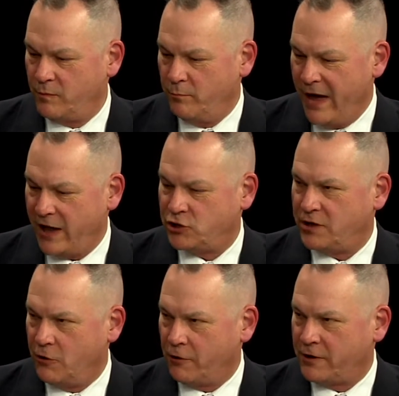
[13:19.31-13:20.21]
match
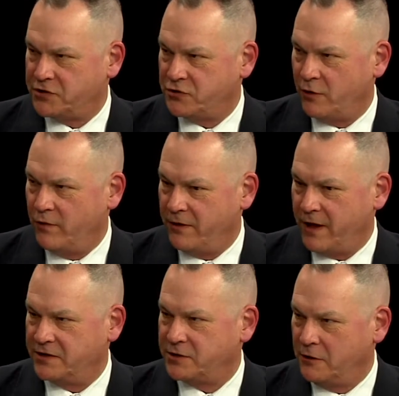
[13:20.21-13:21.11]
the orchestra with
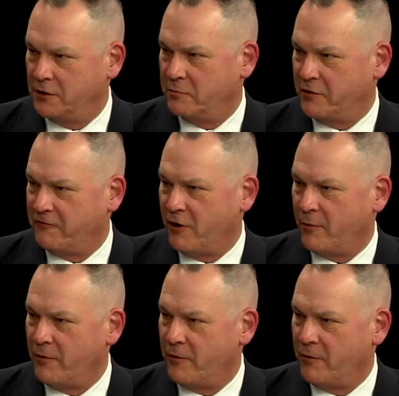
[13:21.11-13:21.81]
a solo performer?